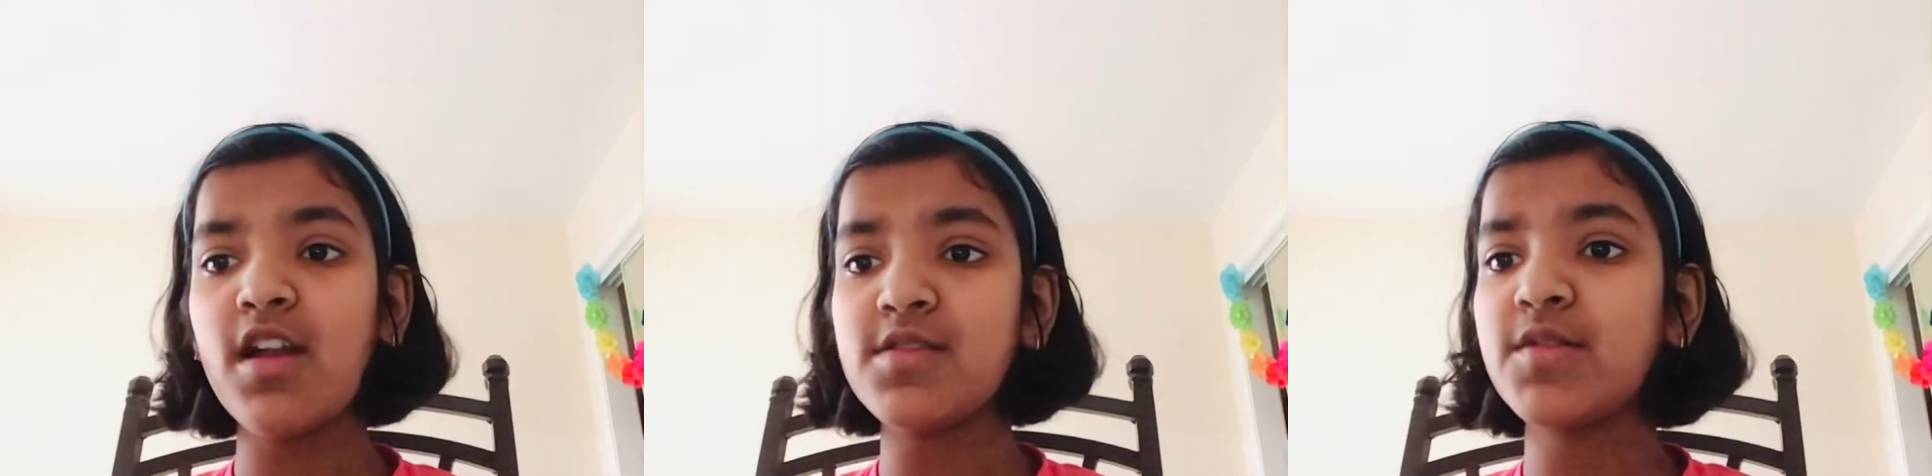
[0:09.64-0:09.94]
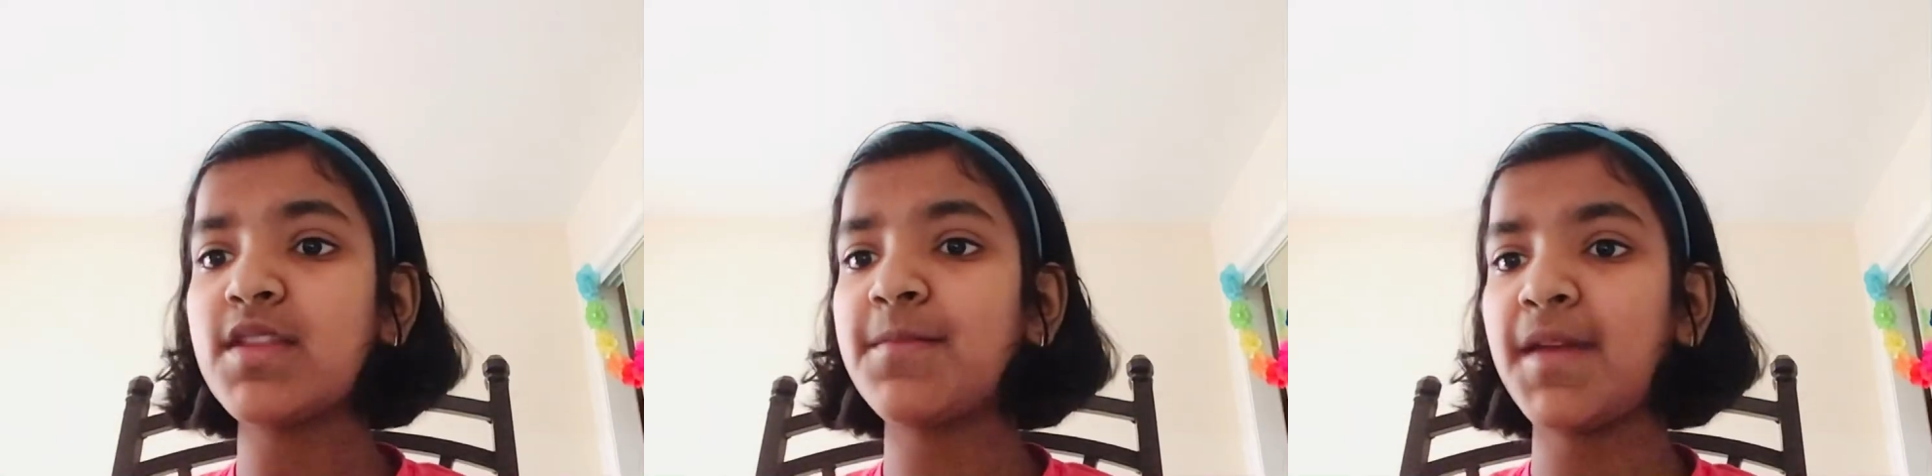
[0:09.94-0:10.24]
with the
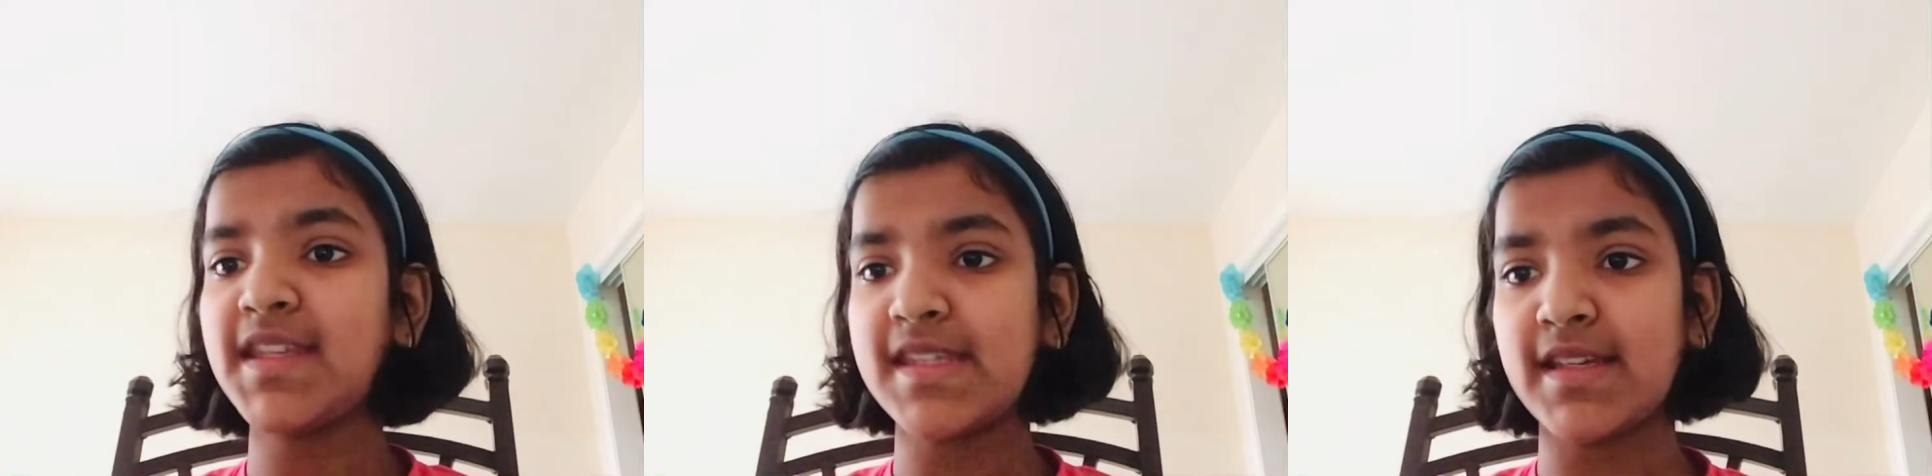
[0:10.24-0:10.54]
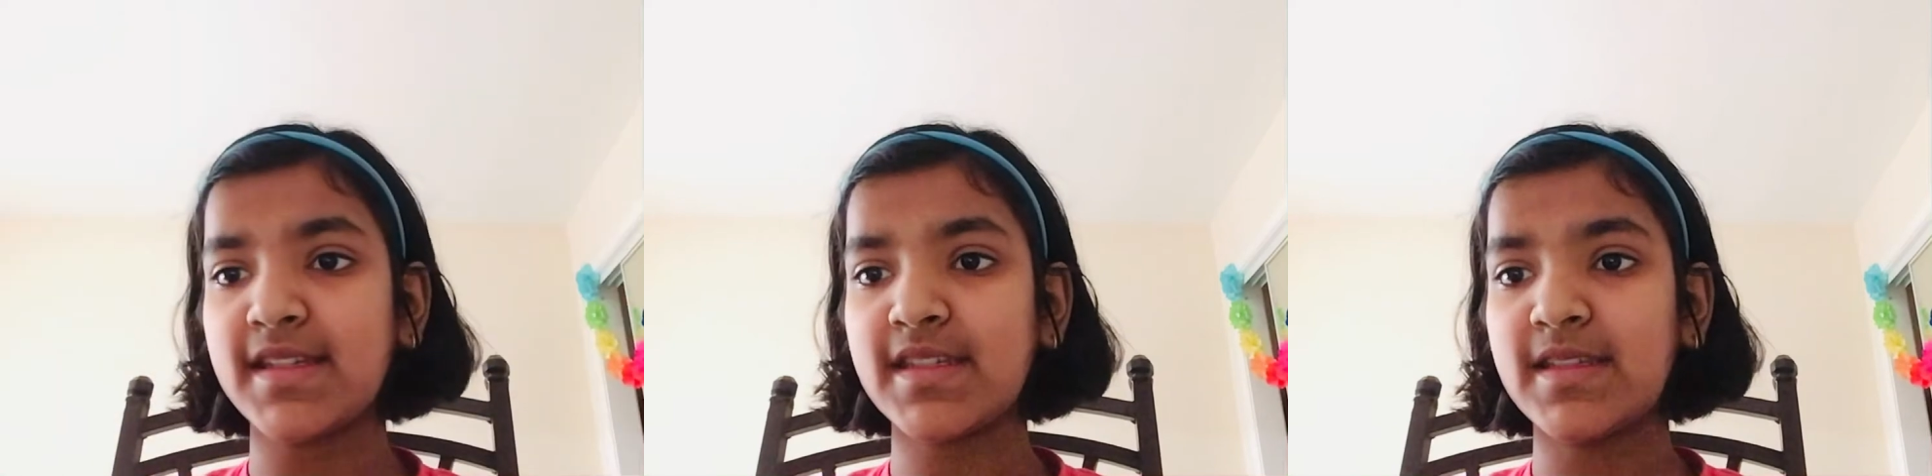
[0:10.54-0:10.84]

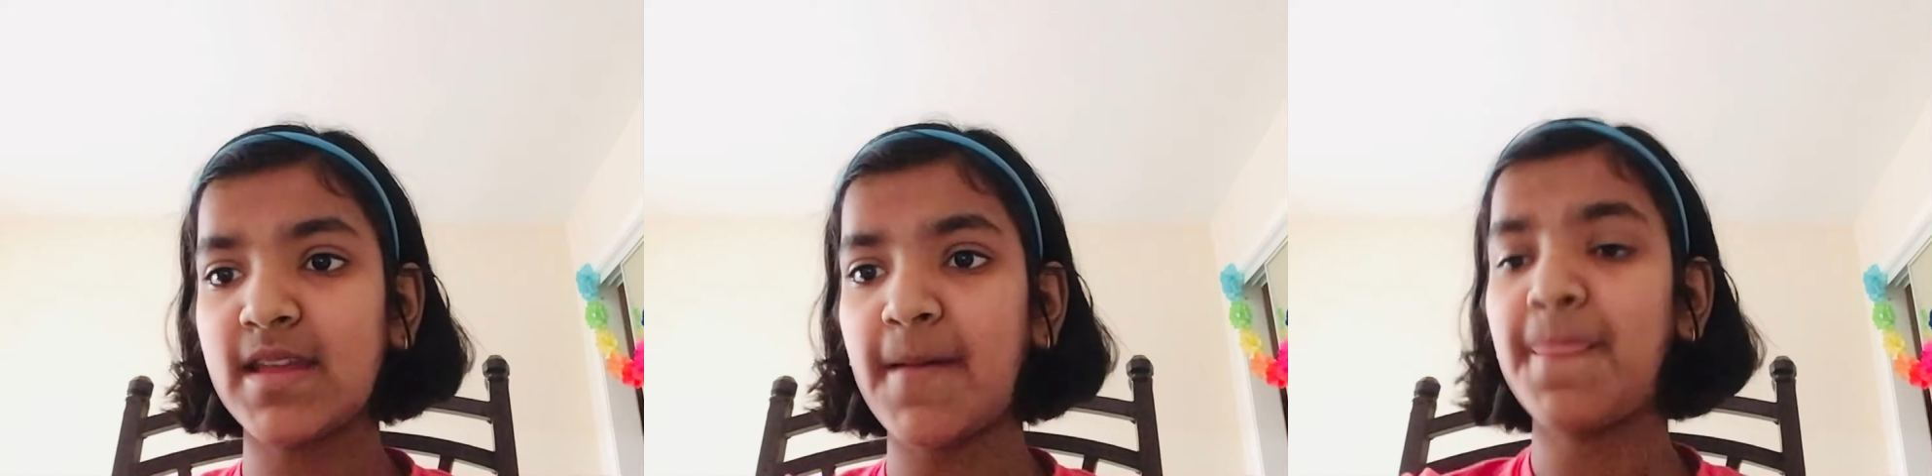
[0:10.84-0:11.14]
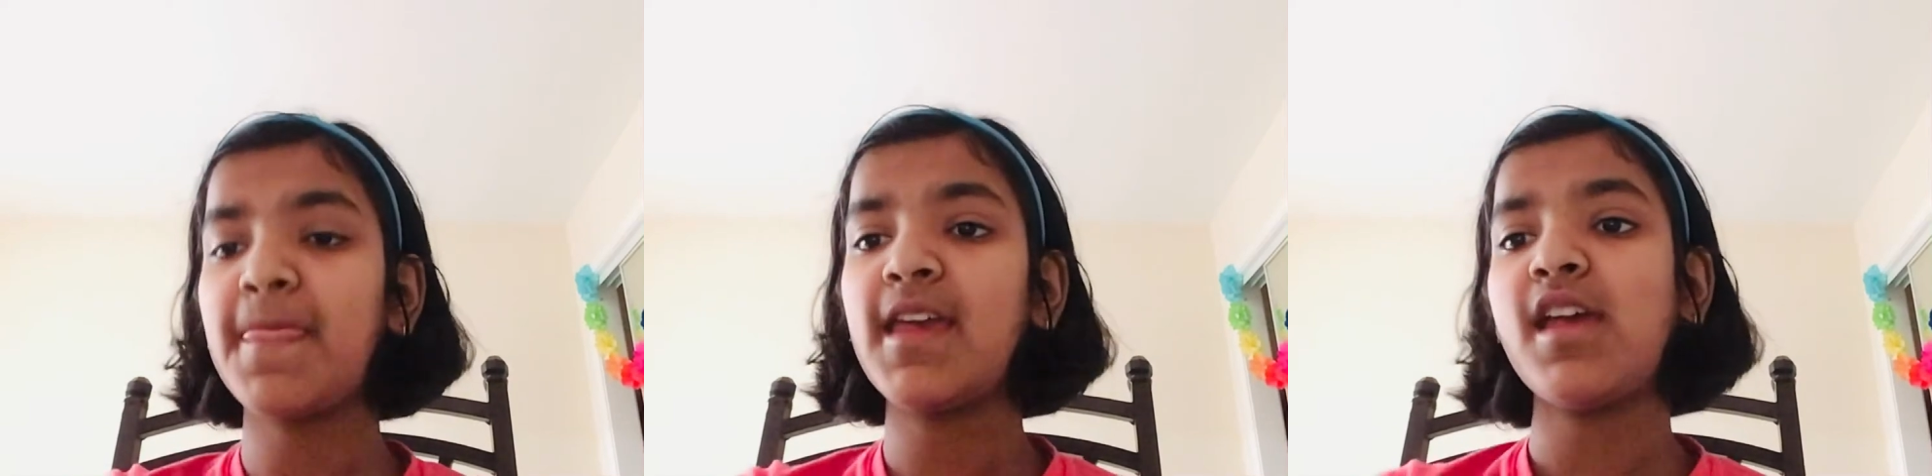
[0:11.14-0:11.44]
basics.
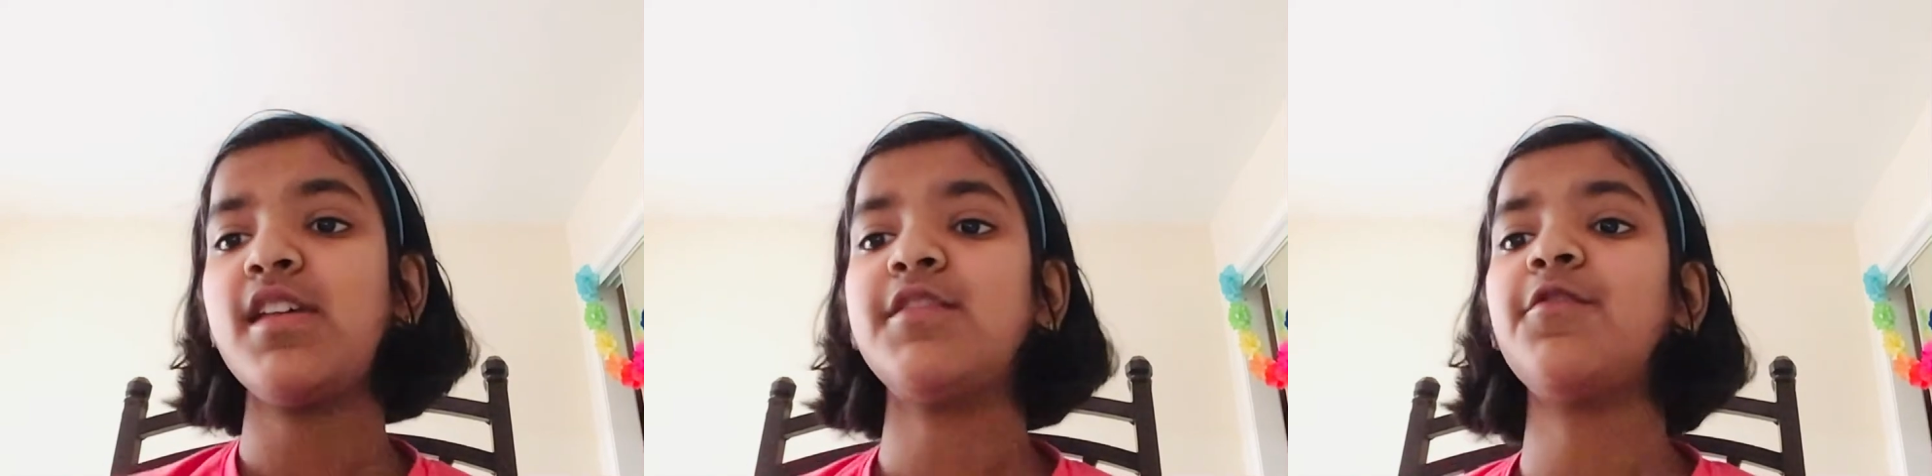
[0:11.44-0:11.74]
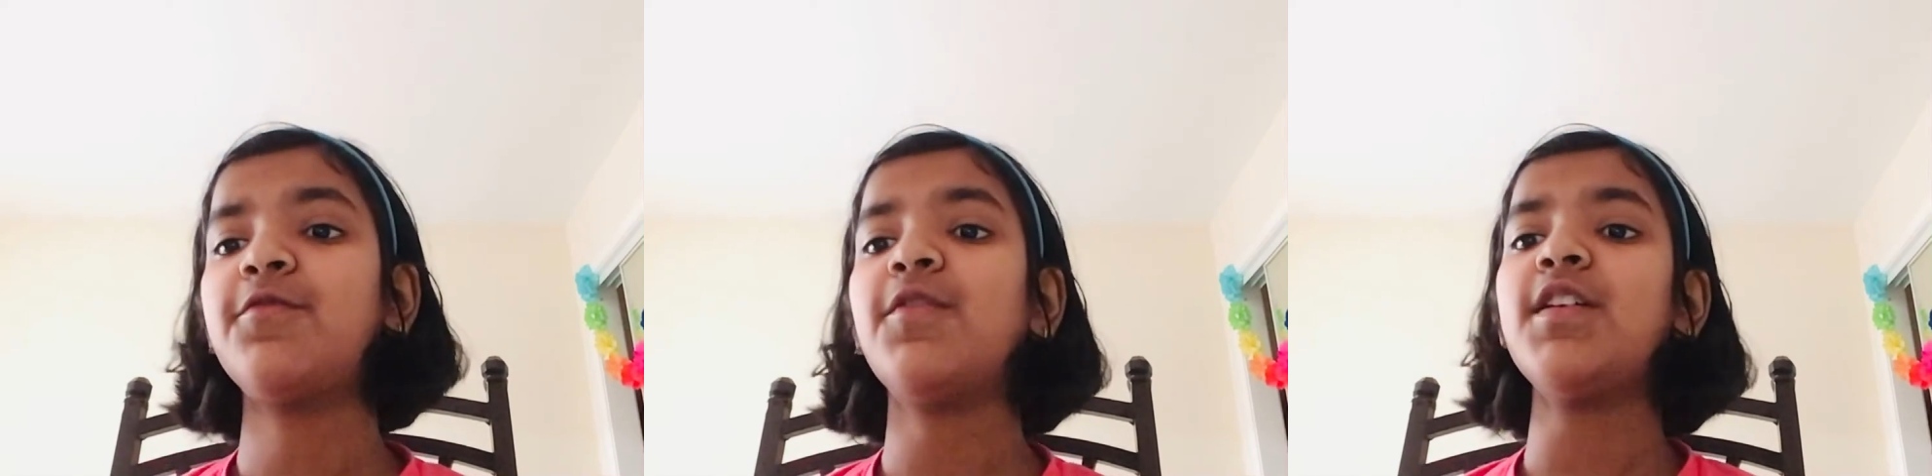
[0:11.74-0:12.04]
So
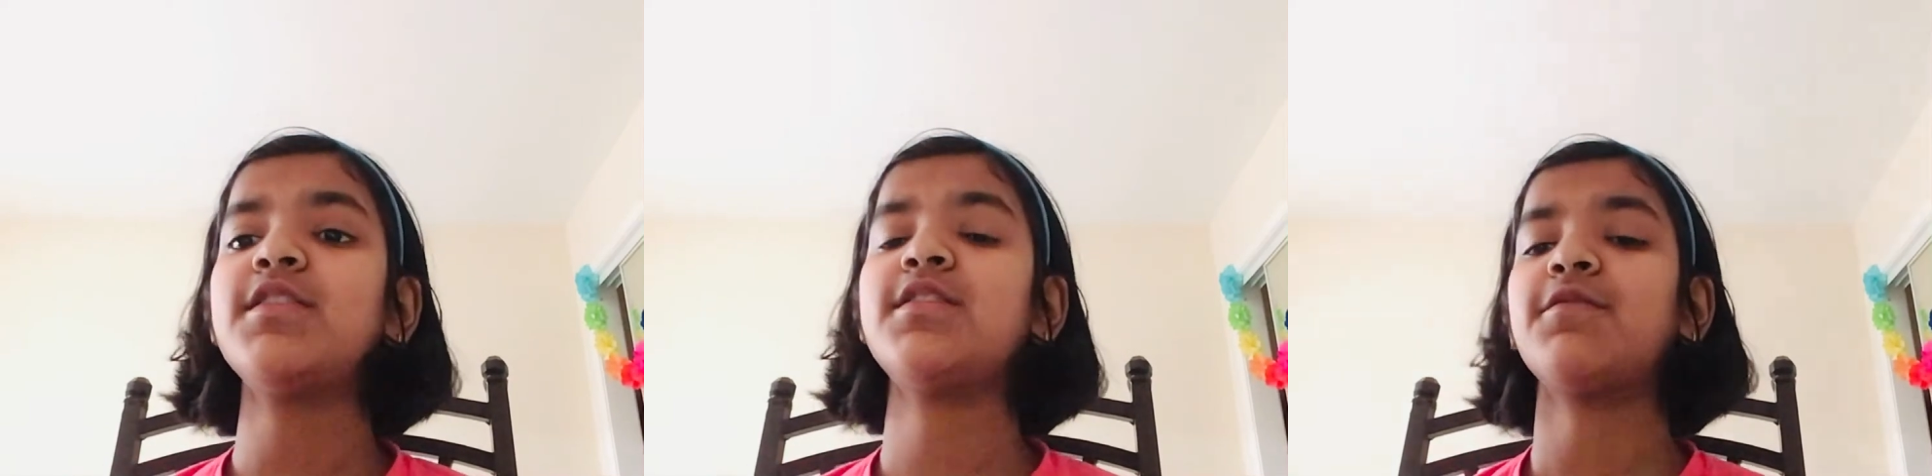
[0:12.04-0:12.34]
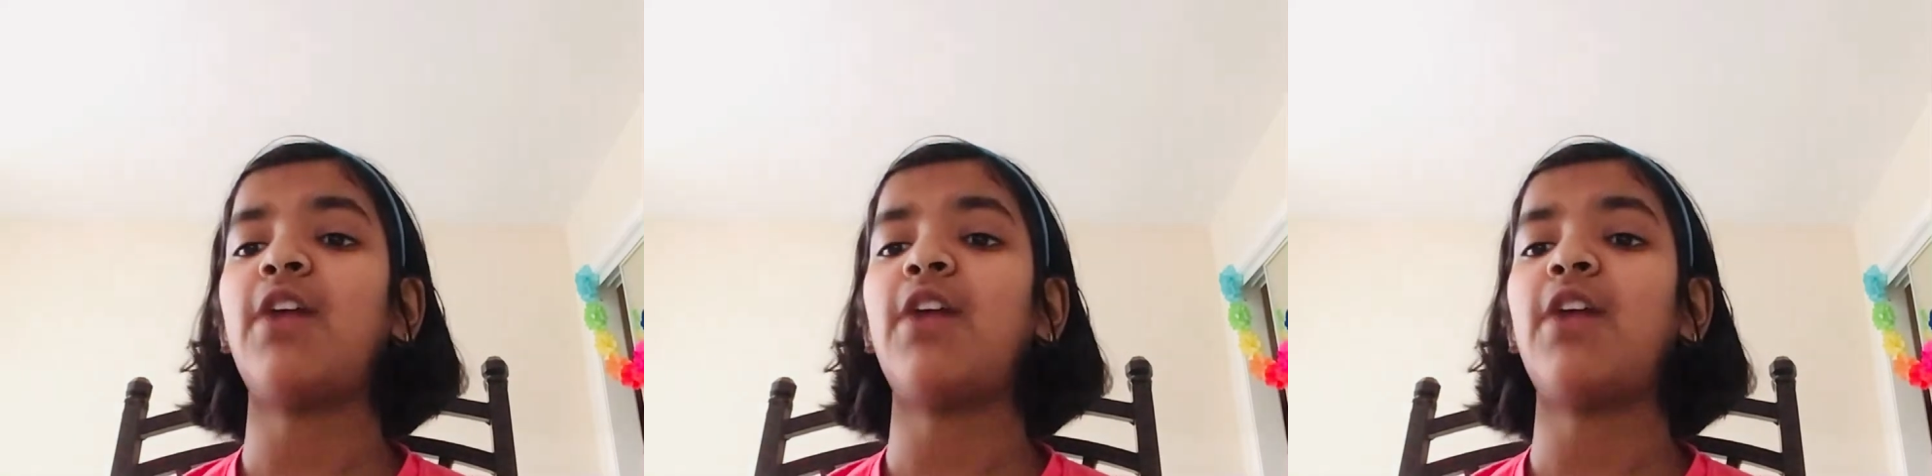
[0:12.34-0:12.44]
first of all,